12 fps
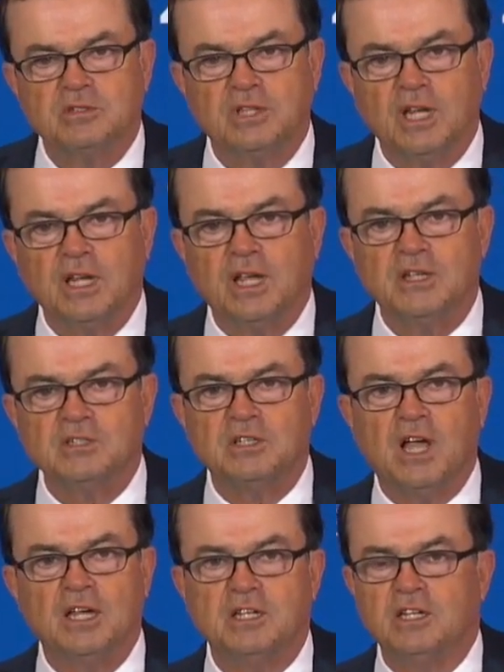That is,
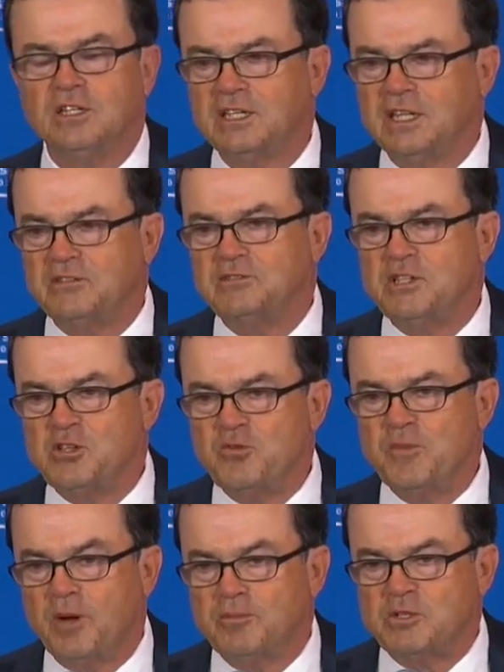I need eleven new
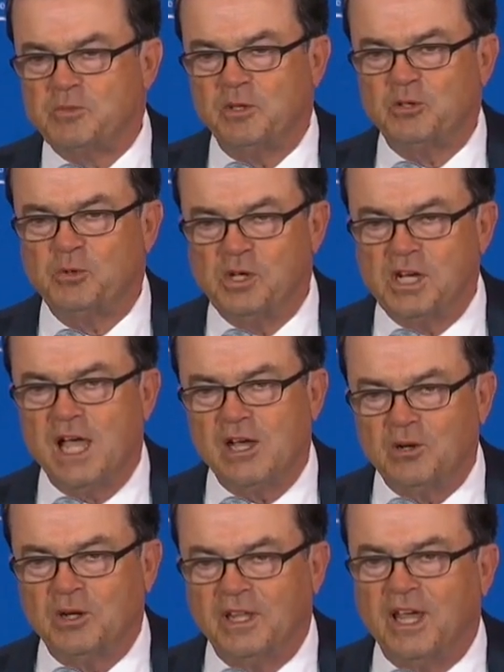members between
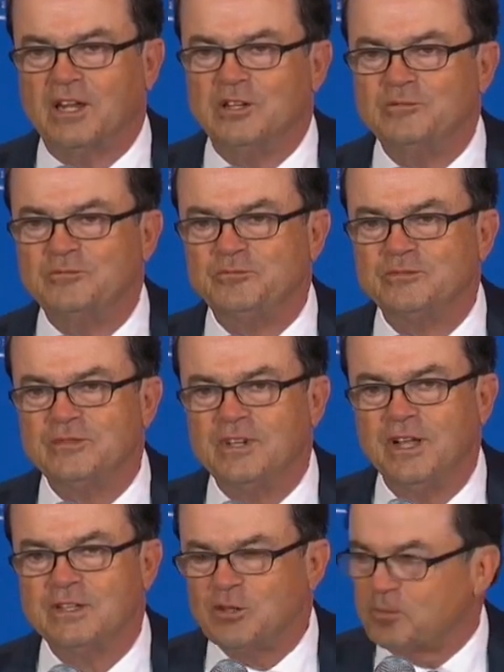now and then.
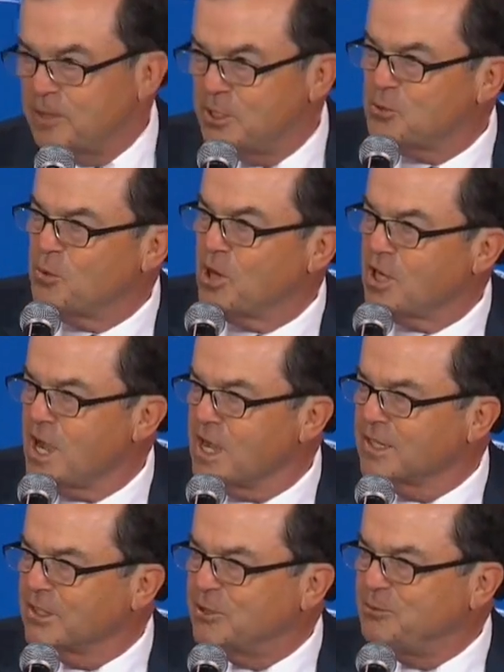So please work on it.